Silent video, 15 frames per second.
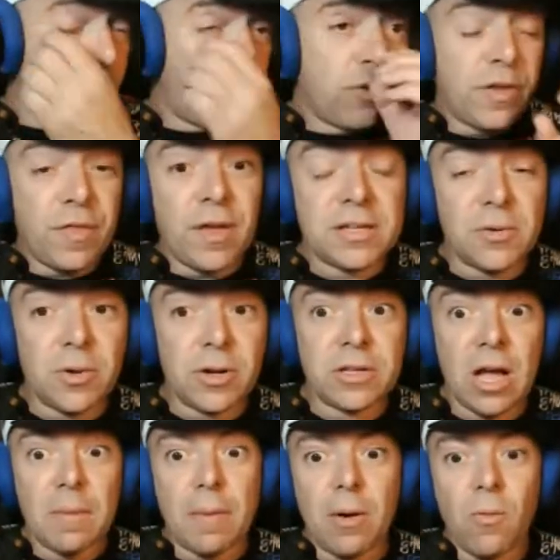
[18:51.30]
three things I
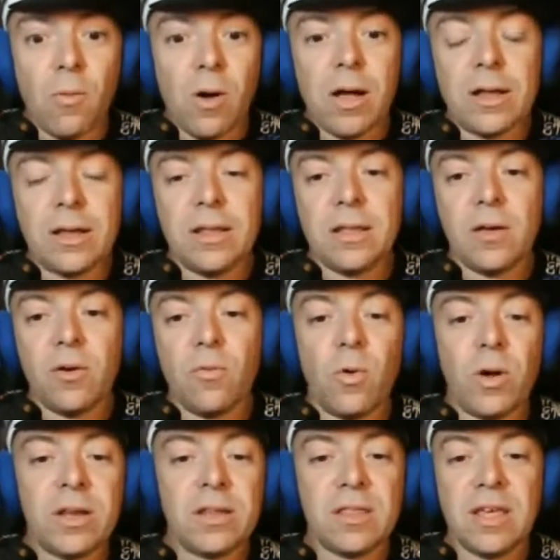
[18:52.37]
want to talk about.
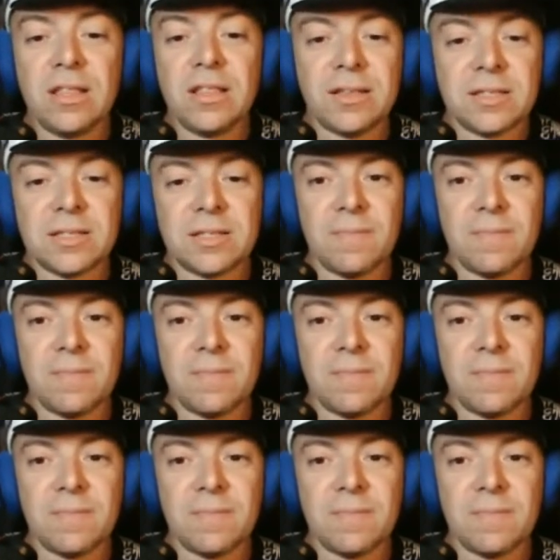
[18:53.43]
One thing